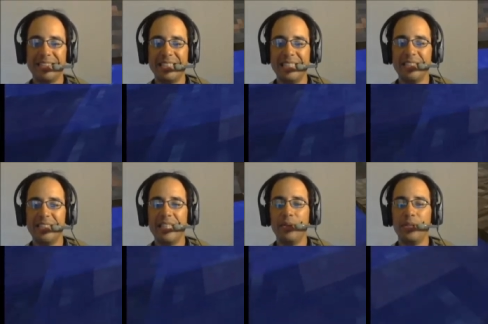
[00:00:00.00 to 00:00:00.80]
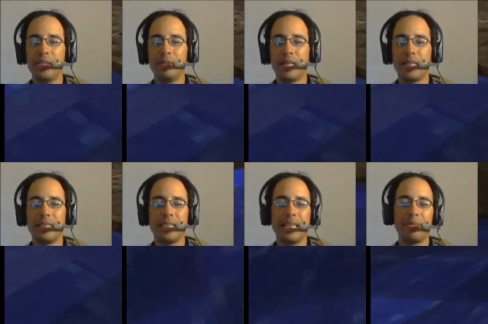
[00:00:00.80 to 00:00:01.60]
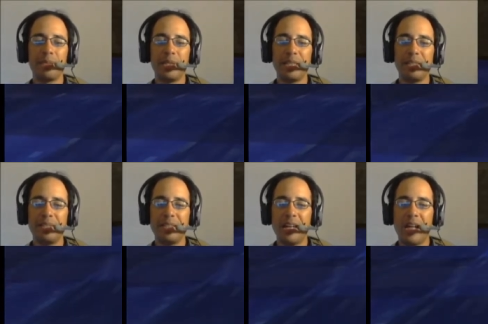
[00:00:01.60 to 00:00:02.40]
I don't know. It just, it always seemed kind of lame to me.